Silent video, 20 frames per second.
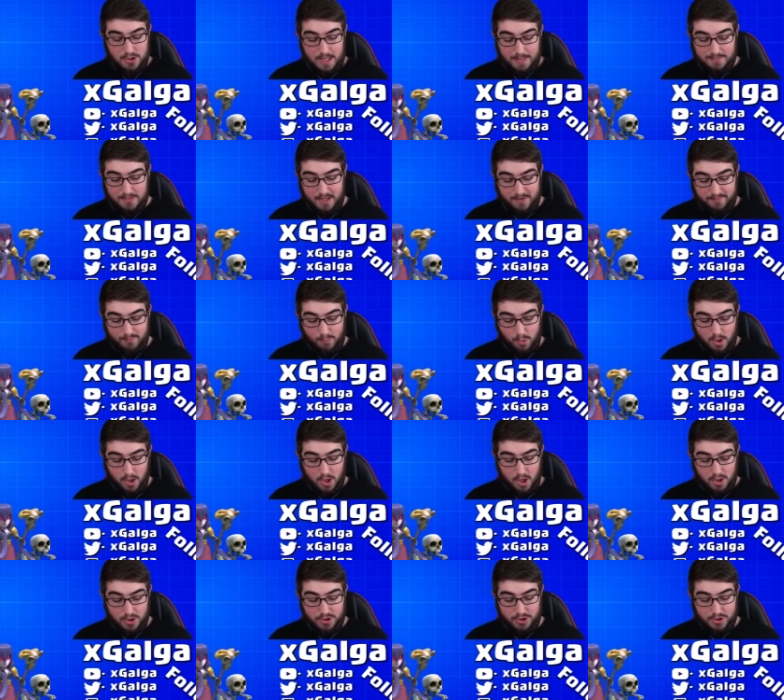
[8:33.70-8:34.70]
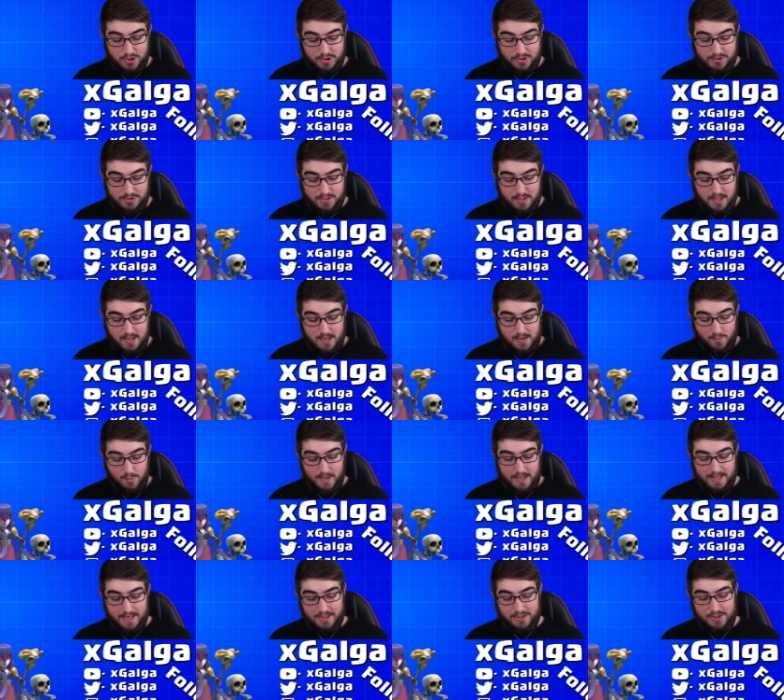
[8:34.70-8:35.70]
He drops off more archers.
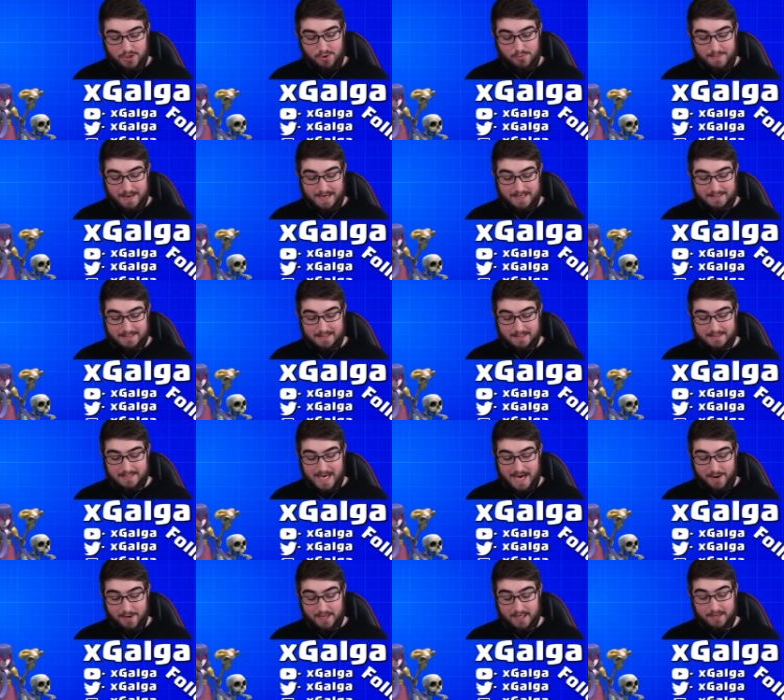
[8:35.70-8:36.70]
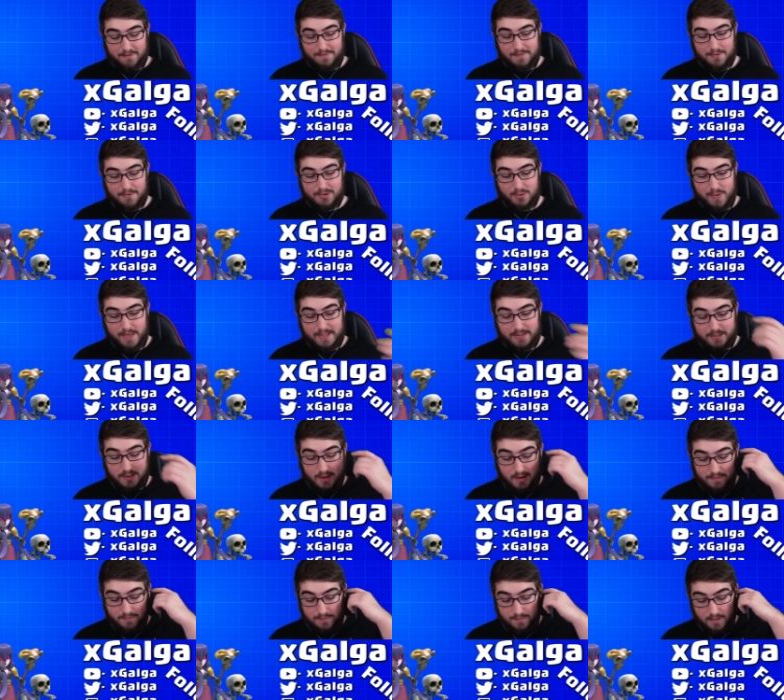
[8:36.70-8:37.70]
We're going to get 2 minions to the tower, get a few swings
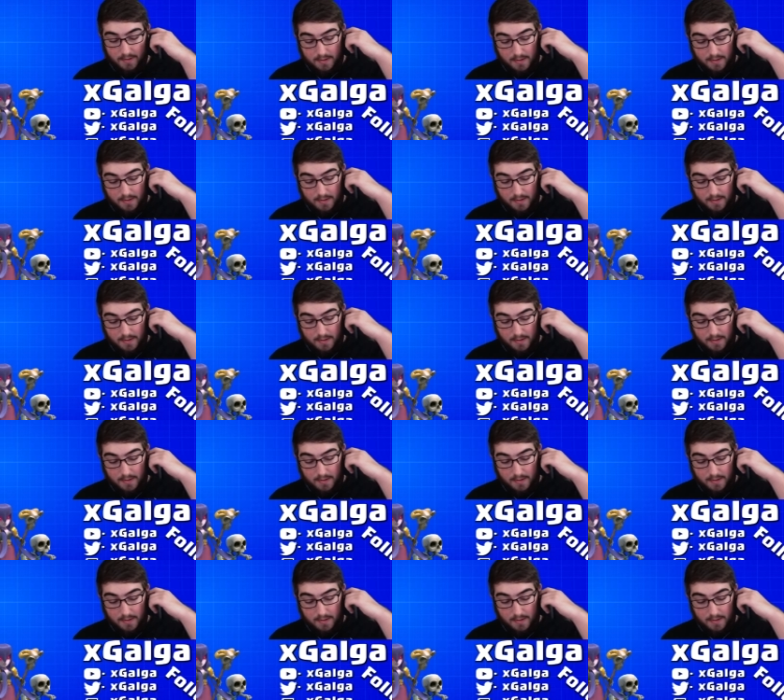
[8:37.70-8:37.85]
off.